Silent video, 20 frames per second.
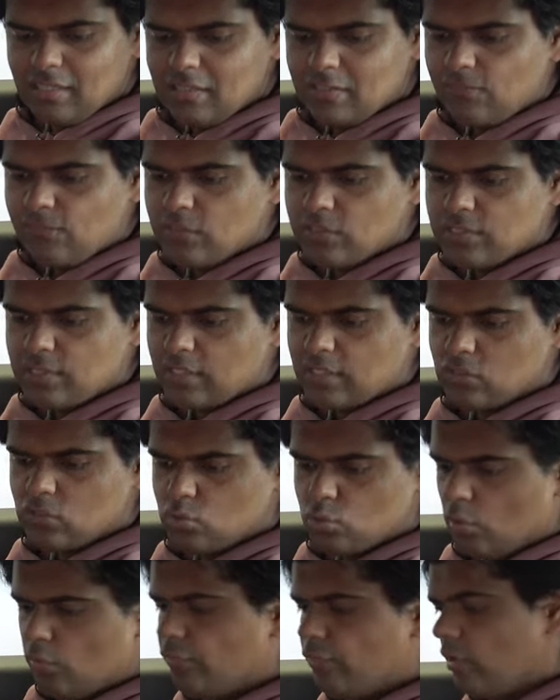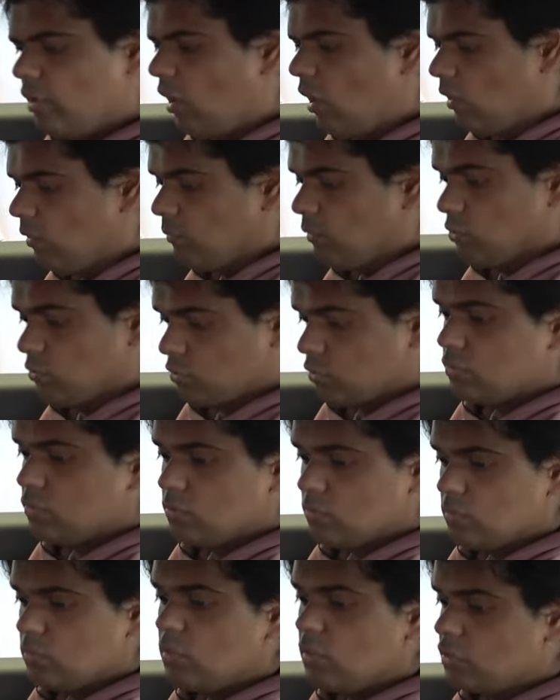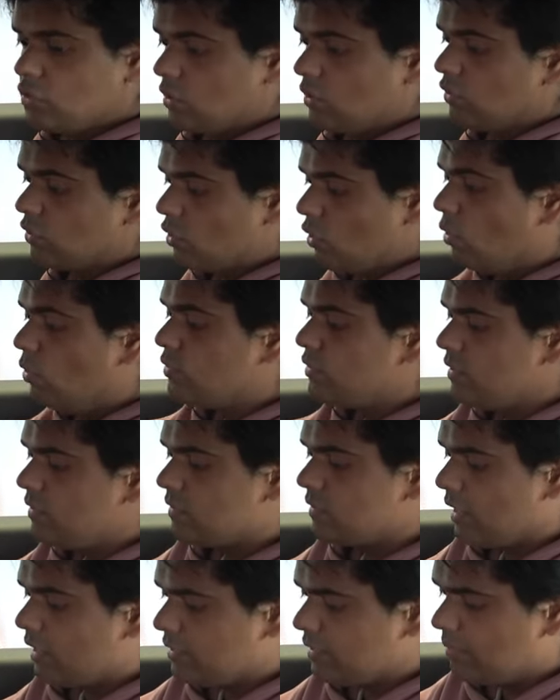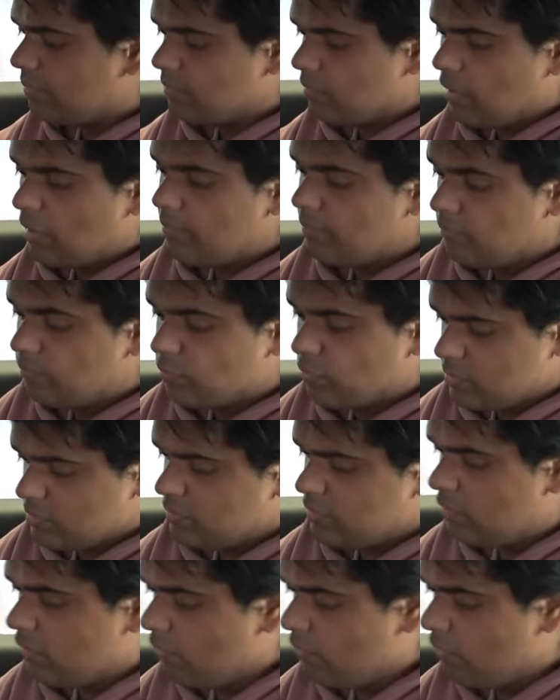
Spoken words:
it feels like a sofa almost. It's on the cozy side. I'm impressed